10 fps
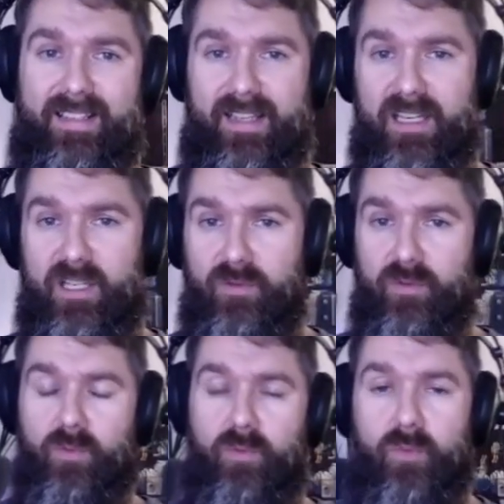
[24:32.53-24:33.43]
then
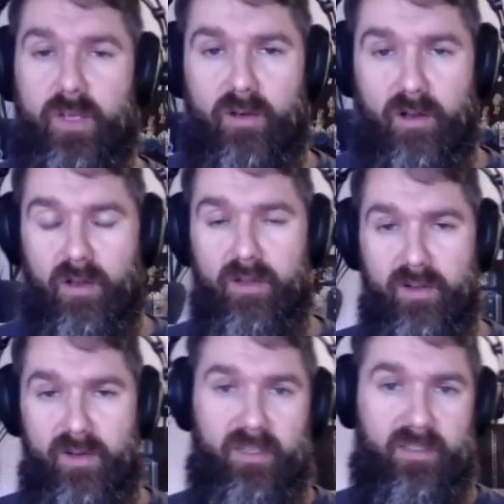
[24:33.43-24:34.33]
we call
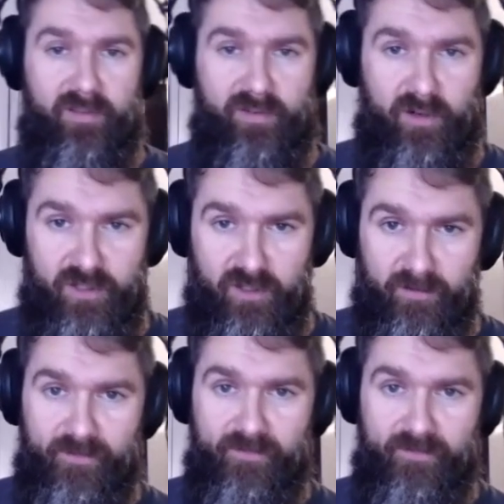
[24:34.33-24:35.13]
another activity function,